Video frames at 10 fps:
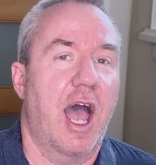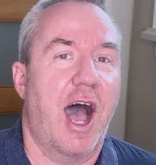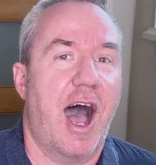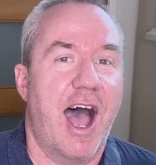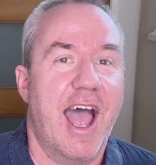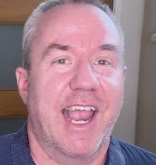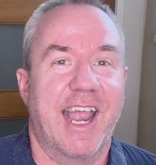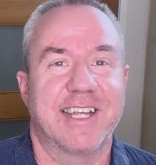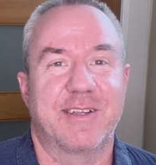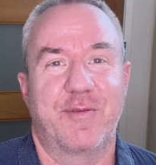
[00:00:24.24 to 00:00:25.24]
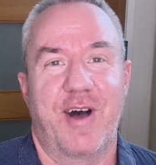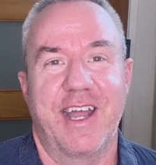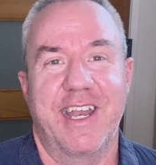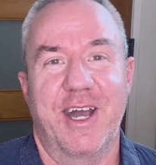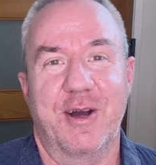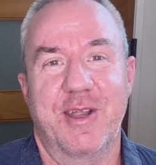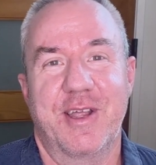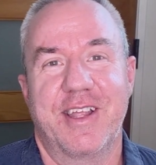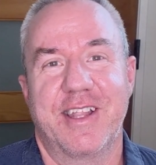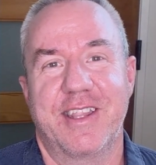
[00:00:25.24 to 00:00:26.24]
I get to find out
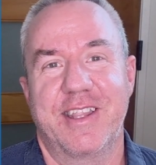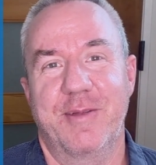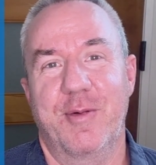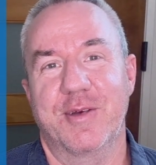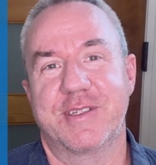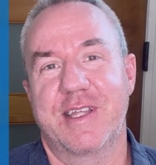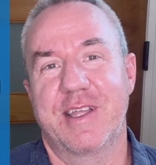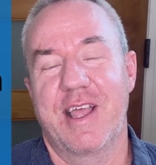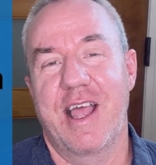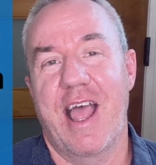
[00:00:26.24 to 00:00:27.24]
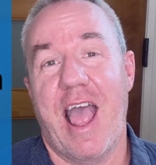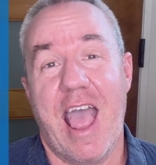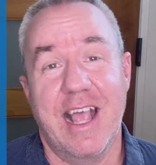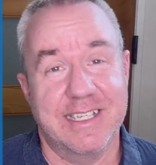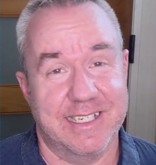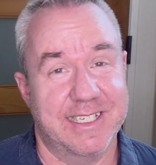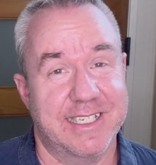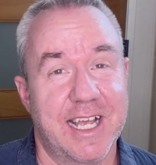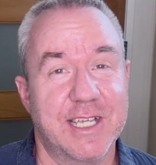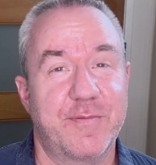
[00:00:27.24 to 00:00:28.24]
the most
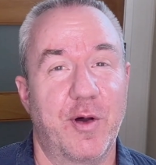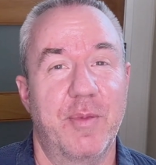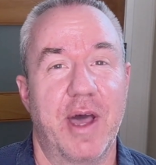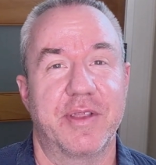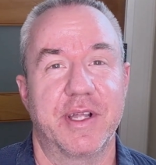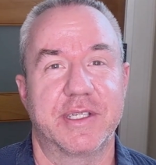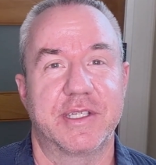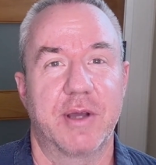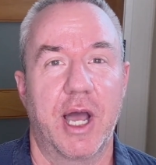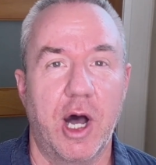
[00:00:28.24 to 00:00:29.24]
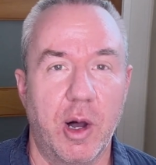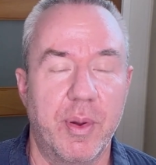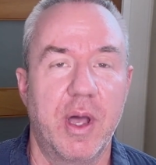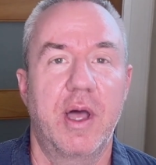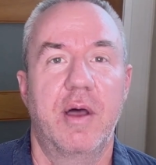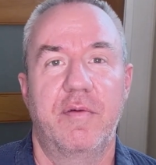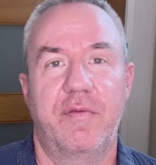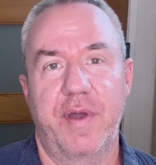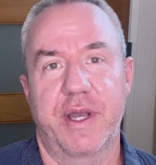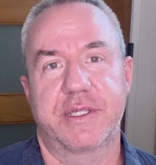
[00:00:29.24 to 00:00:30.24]
successful methods to help
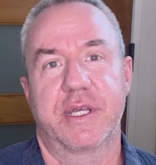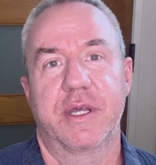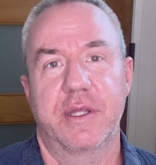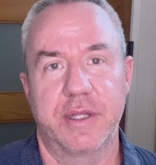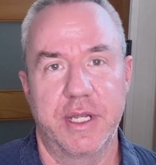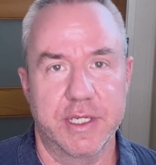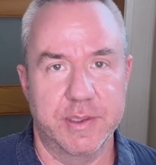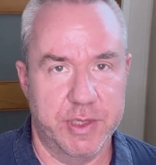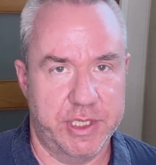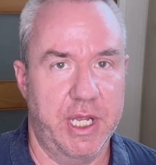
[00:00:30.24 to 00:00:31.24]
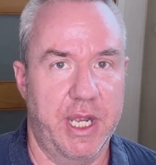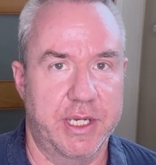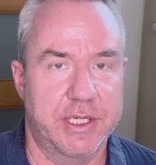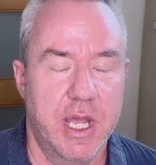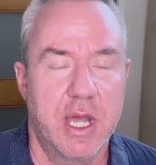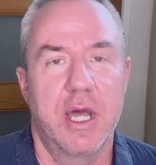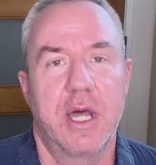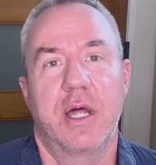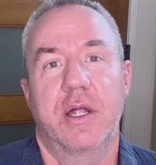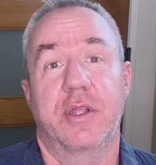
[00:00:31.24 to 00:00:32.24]
fix these mistakes.
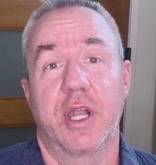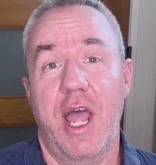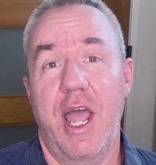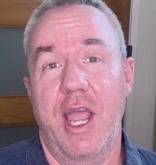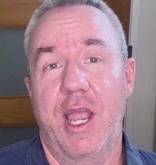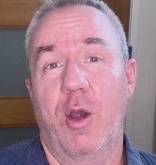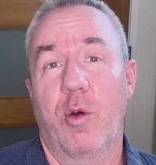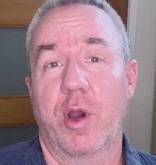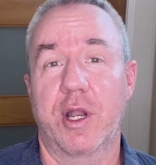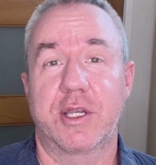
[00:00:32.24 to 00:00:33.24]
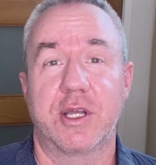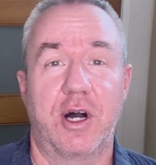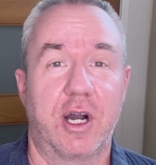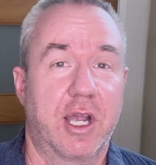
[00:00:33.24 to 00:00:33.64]
Today, we're going to talk